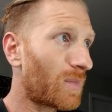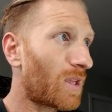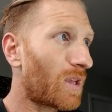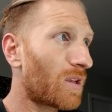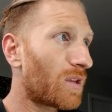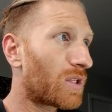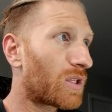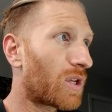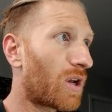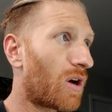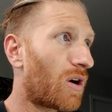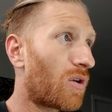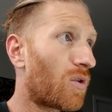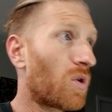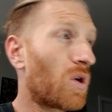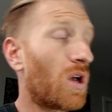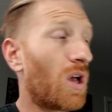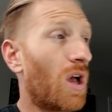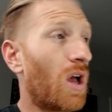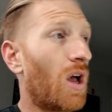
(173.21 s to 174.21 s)

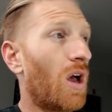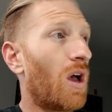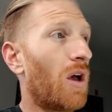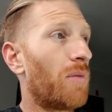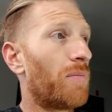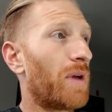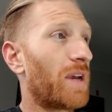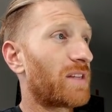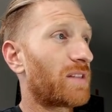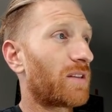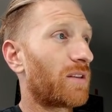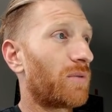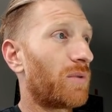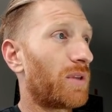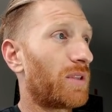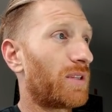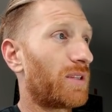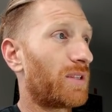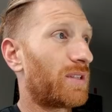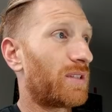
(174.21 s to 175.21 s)
So basically
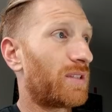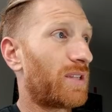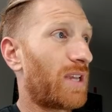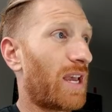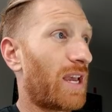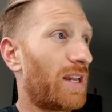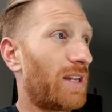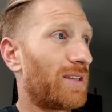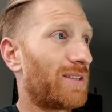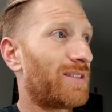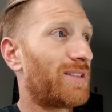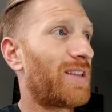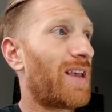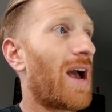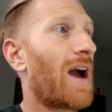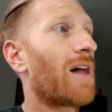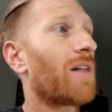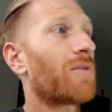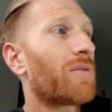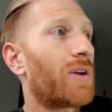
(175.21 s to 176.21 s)
what this is saying is
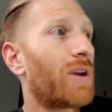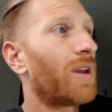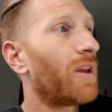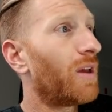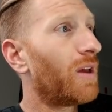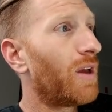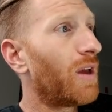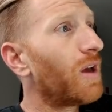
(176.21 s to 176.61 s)
salary.